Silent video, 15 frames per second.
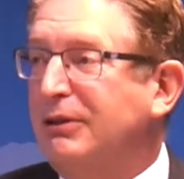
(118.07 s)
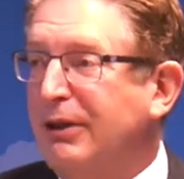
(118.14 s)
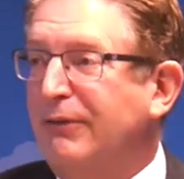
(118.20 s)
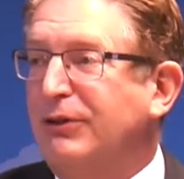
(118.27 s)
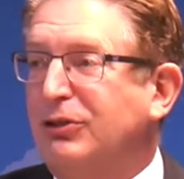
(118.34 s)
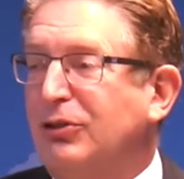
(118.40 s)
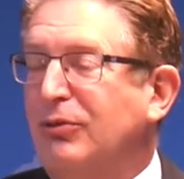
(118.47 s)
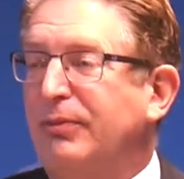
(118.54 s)

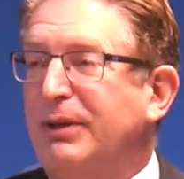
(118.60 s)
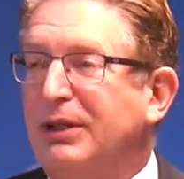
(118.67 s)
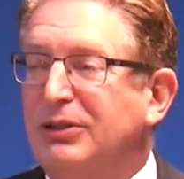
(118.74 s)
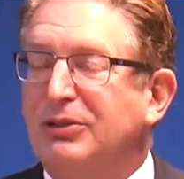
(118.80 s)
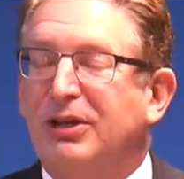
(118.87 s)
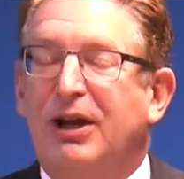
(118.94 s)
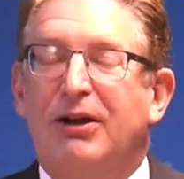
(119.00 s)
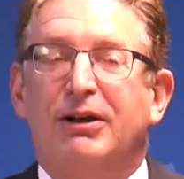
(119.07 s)
give it to
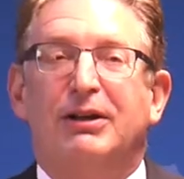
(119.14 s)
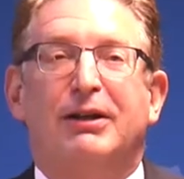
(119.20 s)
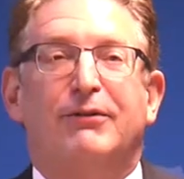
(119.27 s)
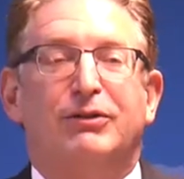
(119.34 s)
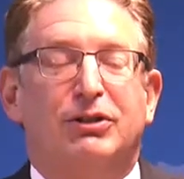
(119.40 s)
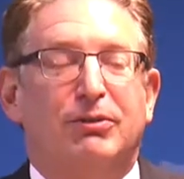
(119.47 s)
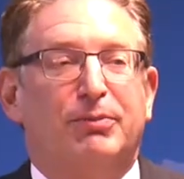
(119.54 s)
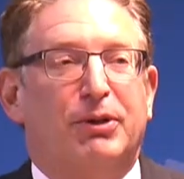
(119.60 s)
military,
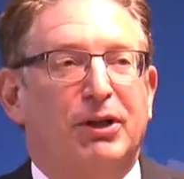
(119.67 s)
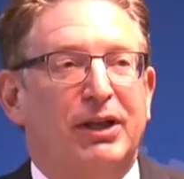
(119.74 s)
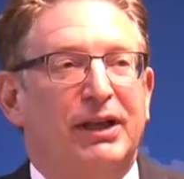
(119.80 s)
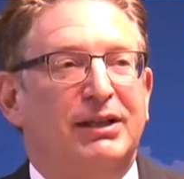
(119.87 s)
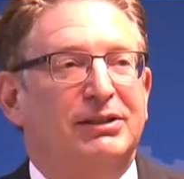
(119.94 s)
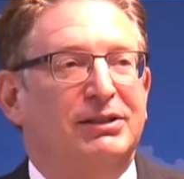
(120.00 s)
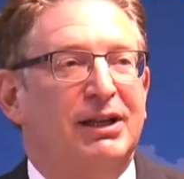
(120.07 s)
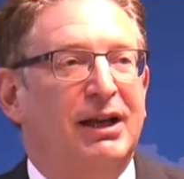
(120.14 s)
give it to
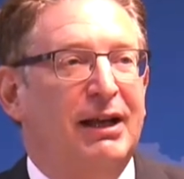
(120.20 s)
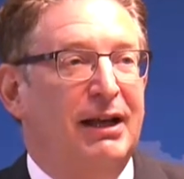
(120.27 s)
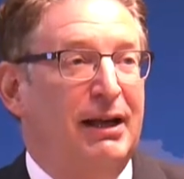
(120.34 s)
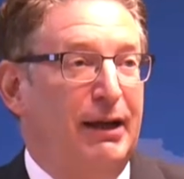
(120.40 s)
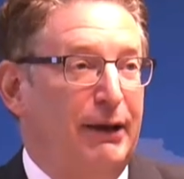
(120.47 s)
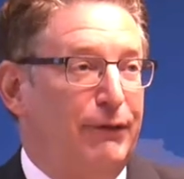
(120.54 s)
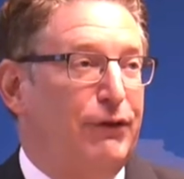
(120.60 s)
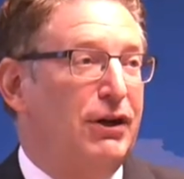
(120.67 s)
police
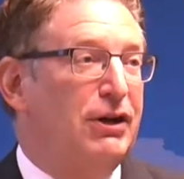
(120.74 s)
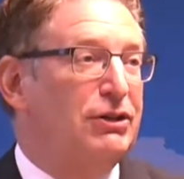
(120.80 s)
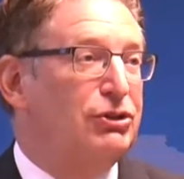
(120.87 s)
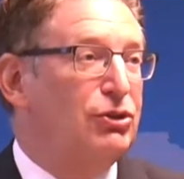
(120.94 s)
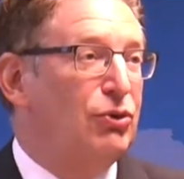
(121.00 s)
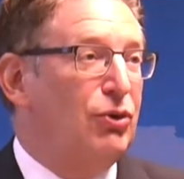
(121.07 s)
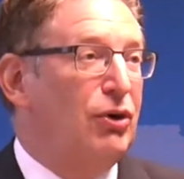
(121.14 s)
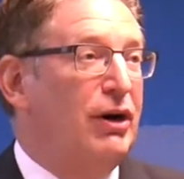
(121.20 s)
if they're
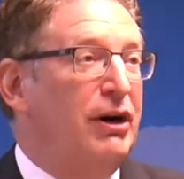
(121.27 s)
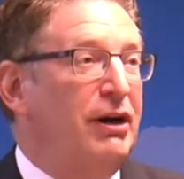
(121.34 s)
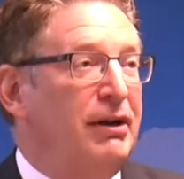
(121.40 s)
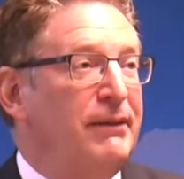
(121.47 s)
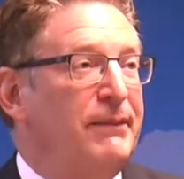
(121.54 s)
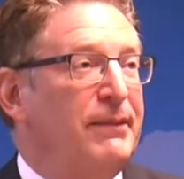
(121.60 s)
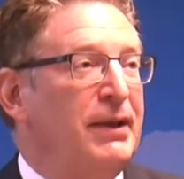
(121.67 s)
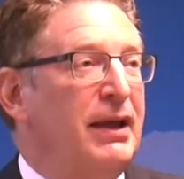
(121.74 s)
assured